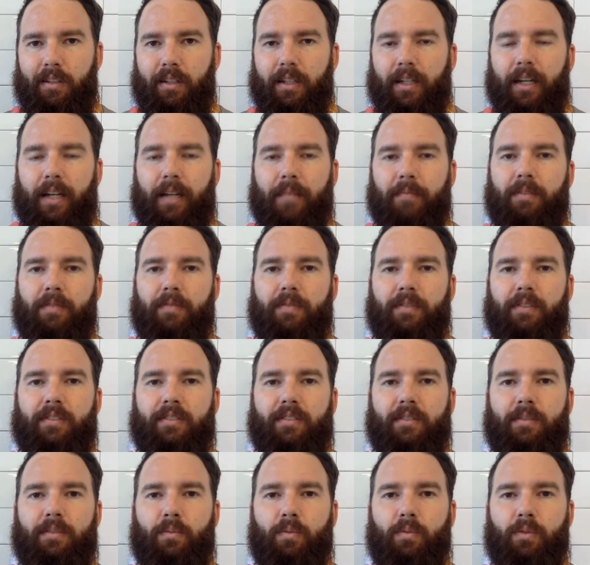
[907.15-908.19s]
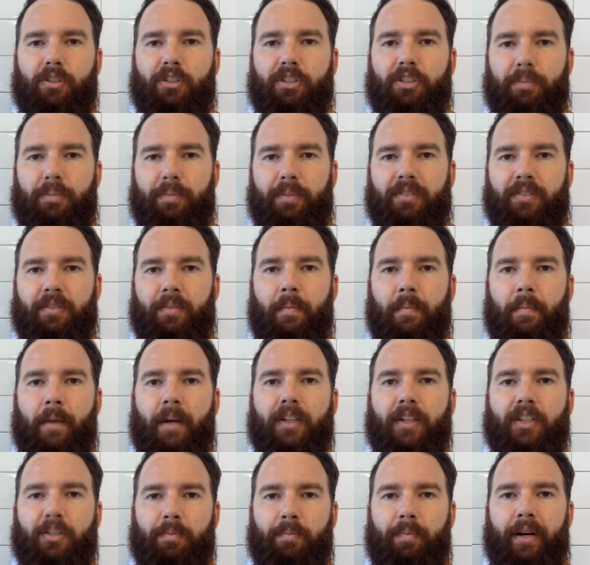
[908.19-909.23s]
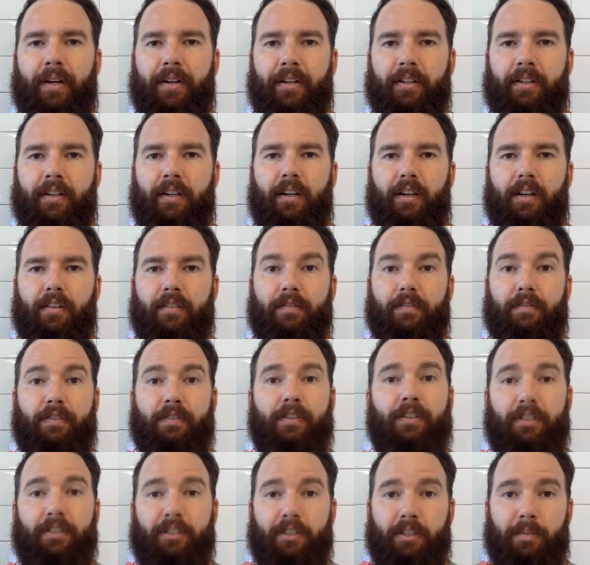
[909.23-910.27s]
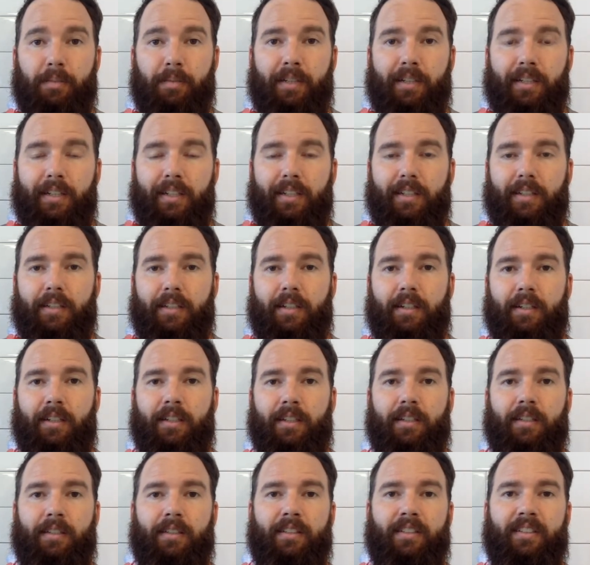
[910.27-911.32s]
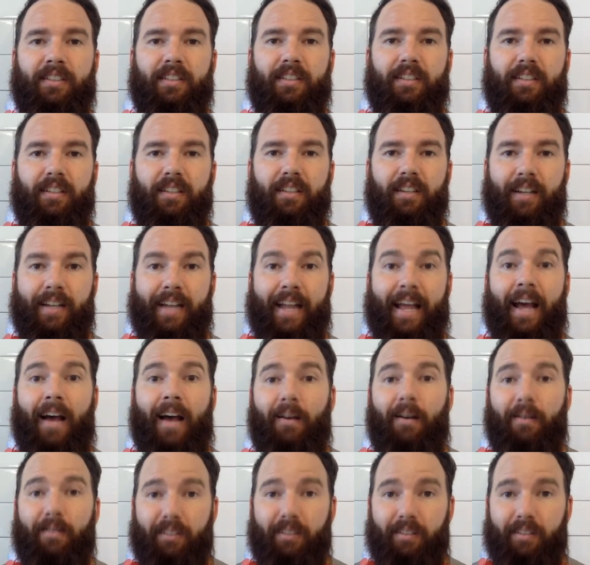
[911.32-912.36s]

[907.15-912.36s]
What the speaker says: I'm convinced that worship is a much better verb than it is a noun,